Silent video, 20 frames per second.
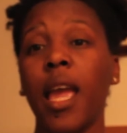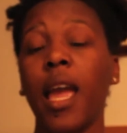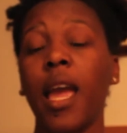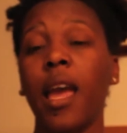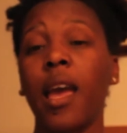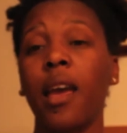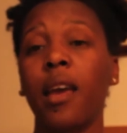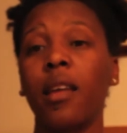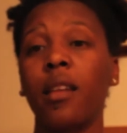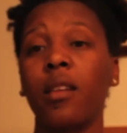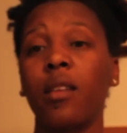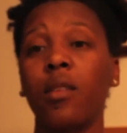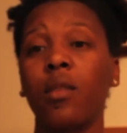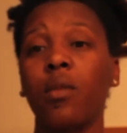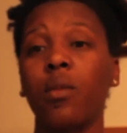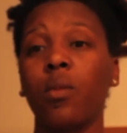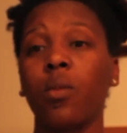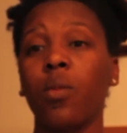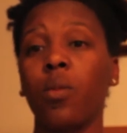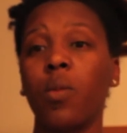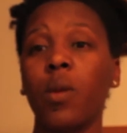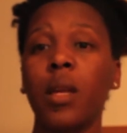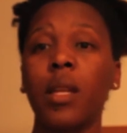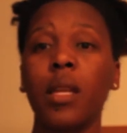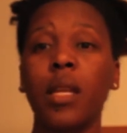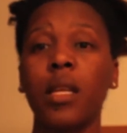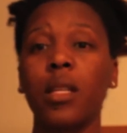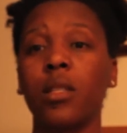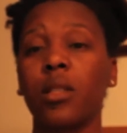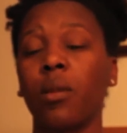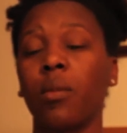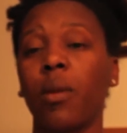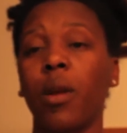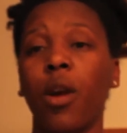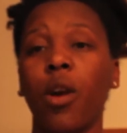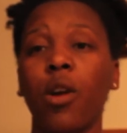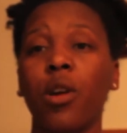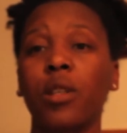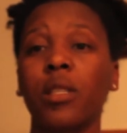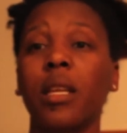And we need to
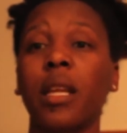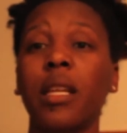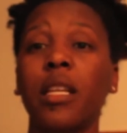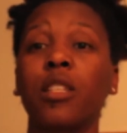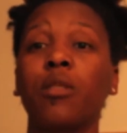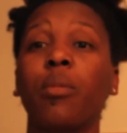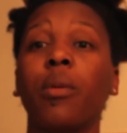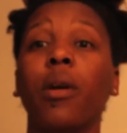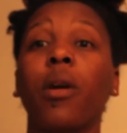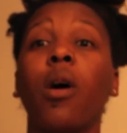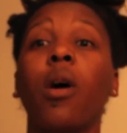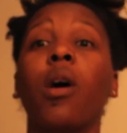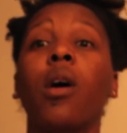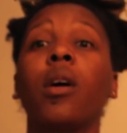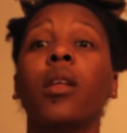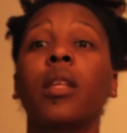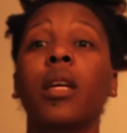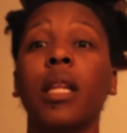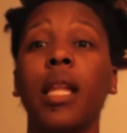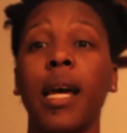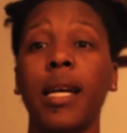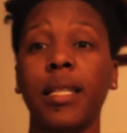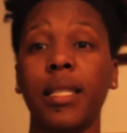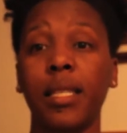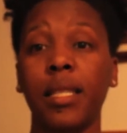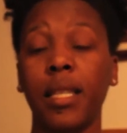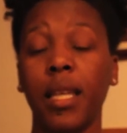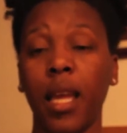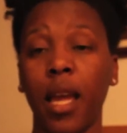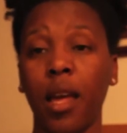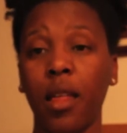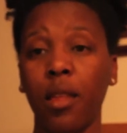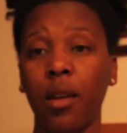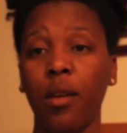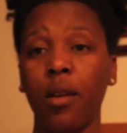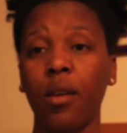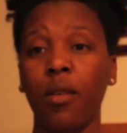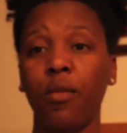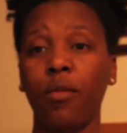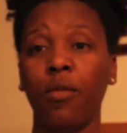rehearse. I need to bring all the classes
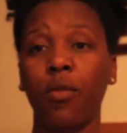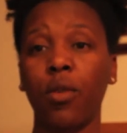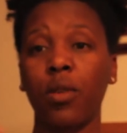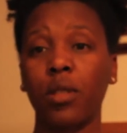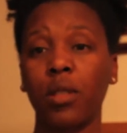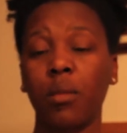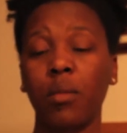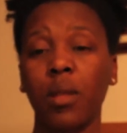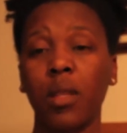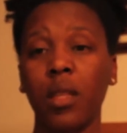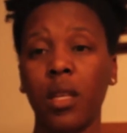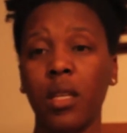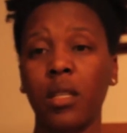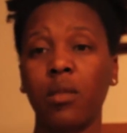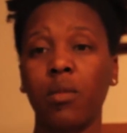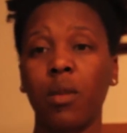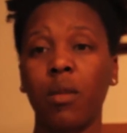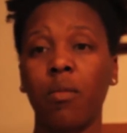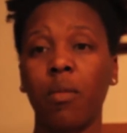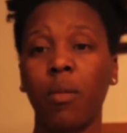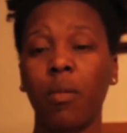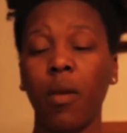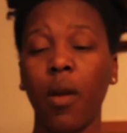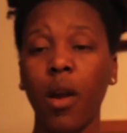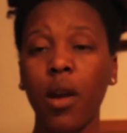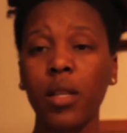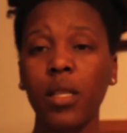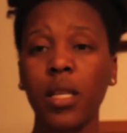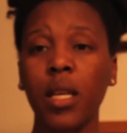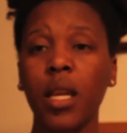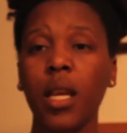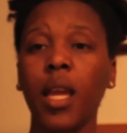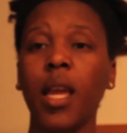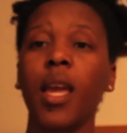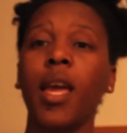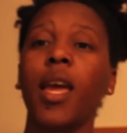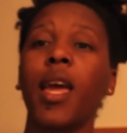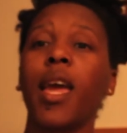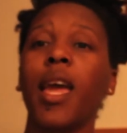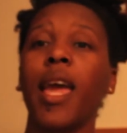together for some of the things that we've been
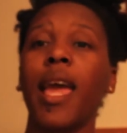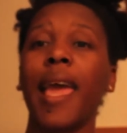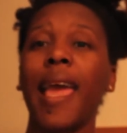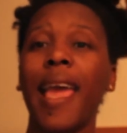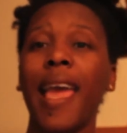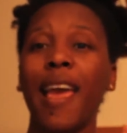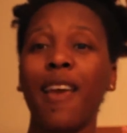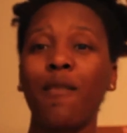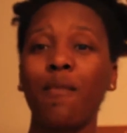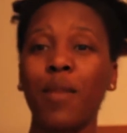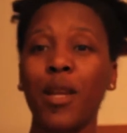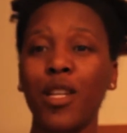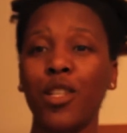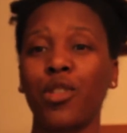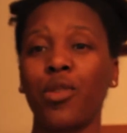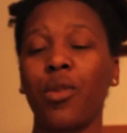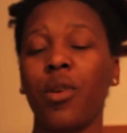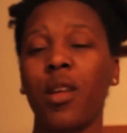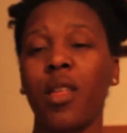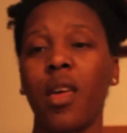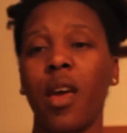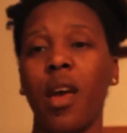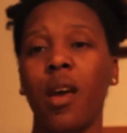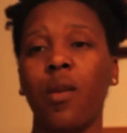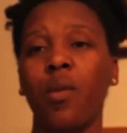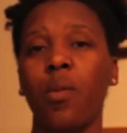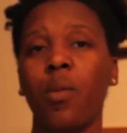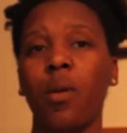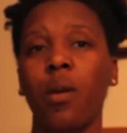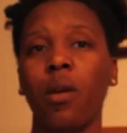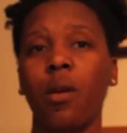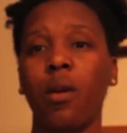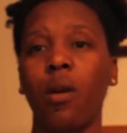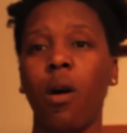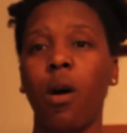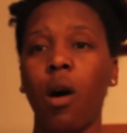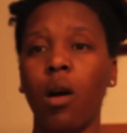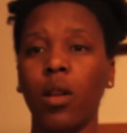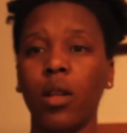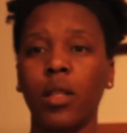rehearsing and be sure that we're
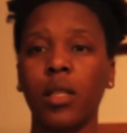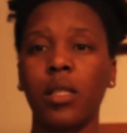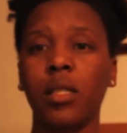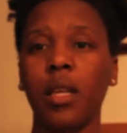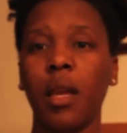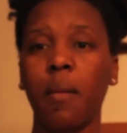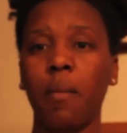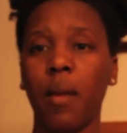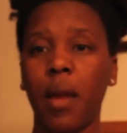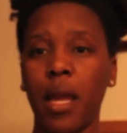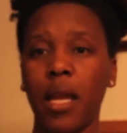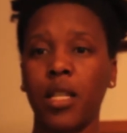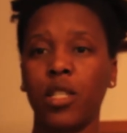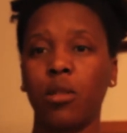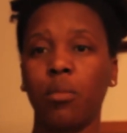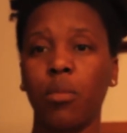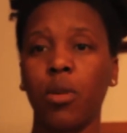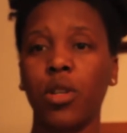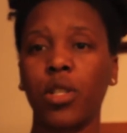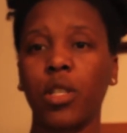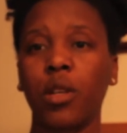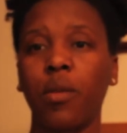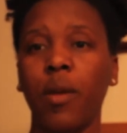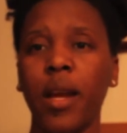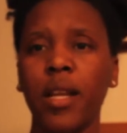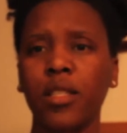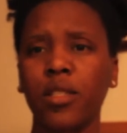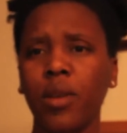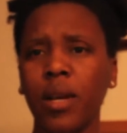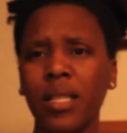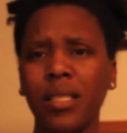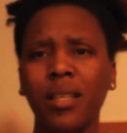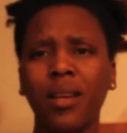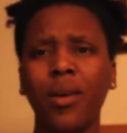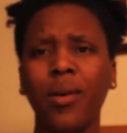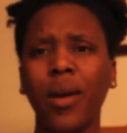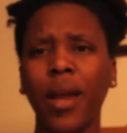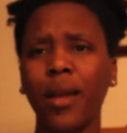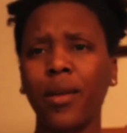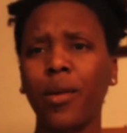all on the same page, immersion right. So I
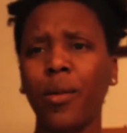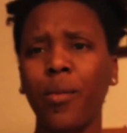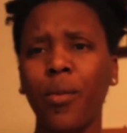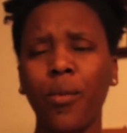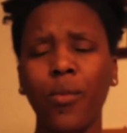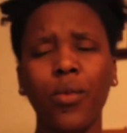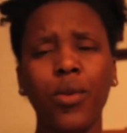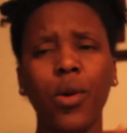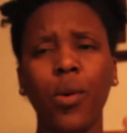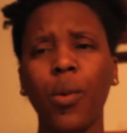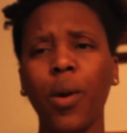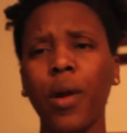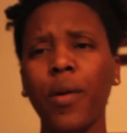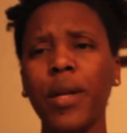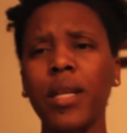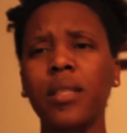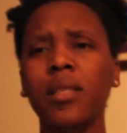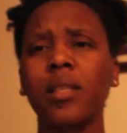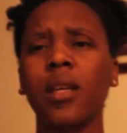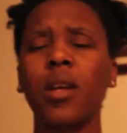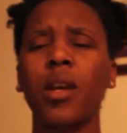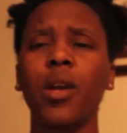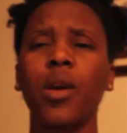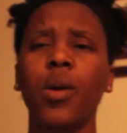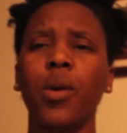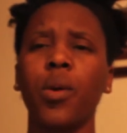said, okay, no worries.